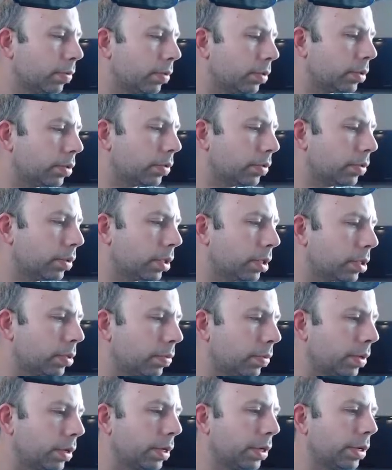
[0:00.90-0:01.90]
do this
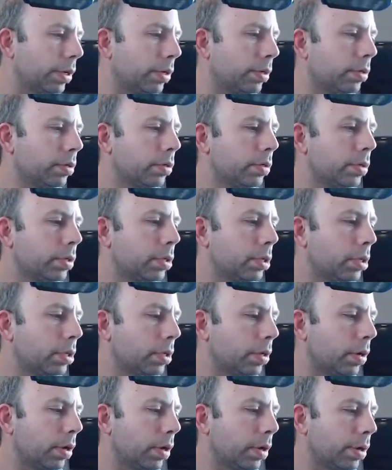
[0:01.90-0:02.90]
one here,
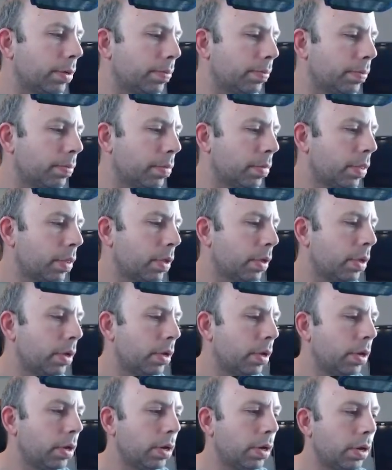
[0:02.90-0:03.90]
Scar.
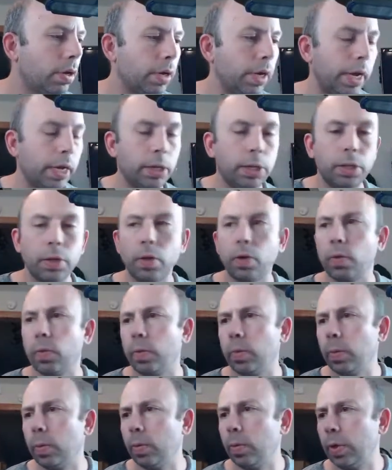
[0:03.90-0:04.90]
Okay, so
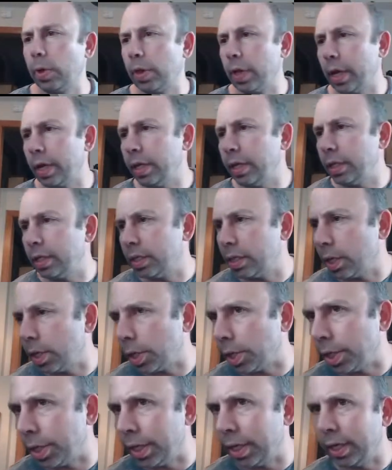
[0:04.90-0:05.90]
with any
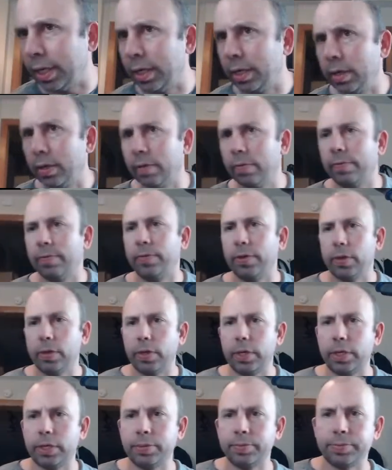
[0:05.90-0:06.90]
Disney
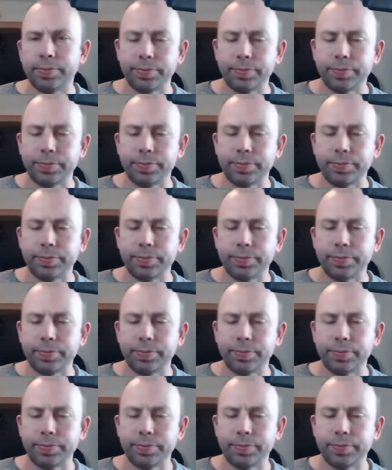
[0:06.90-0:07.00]
villain,